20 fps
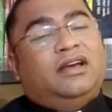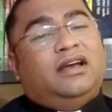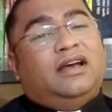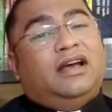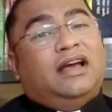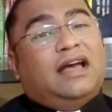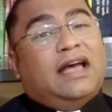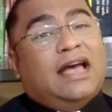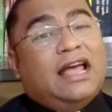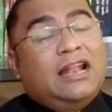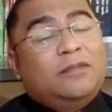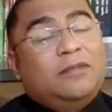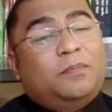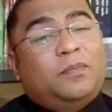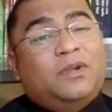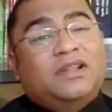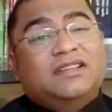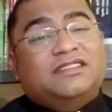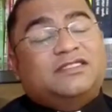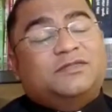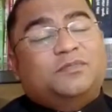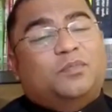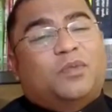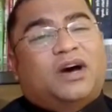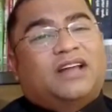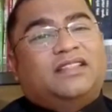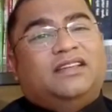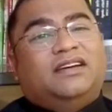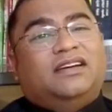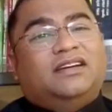A helpless
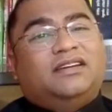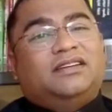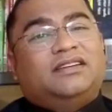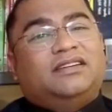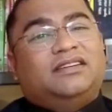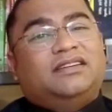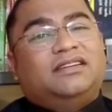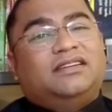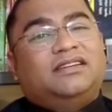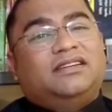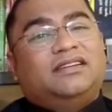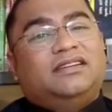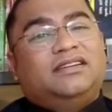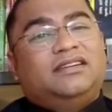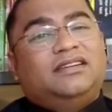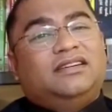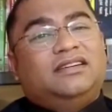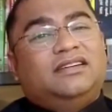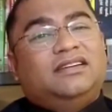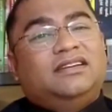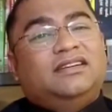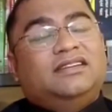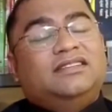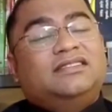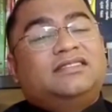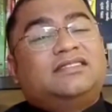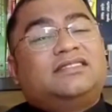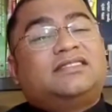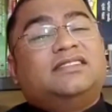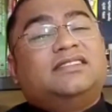mother
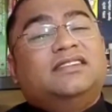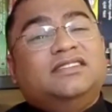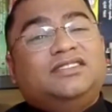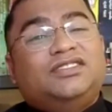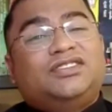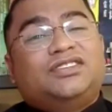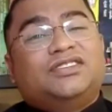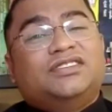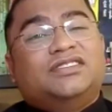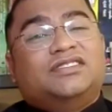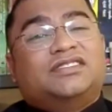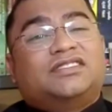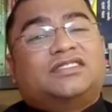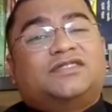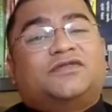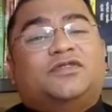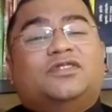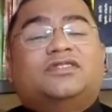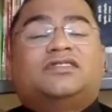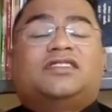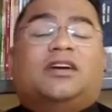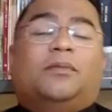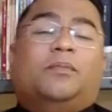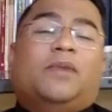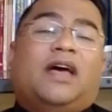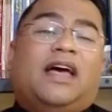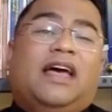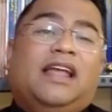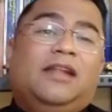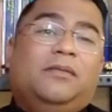searches for
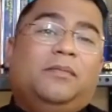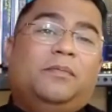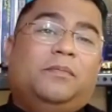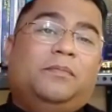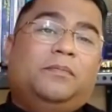some help.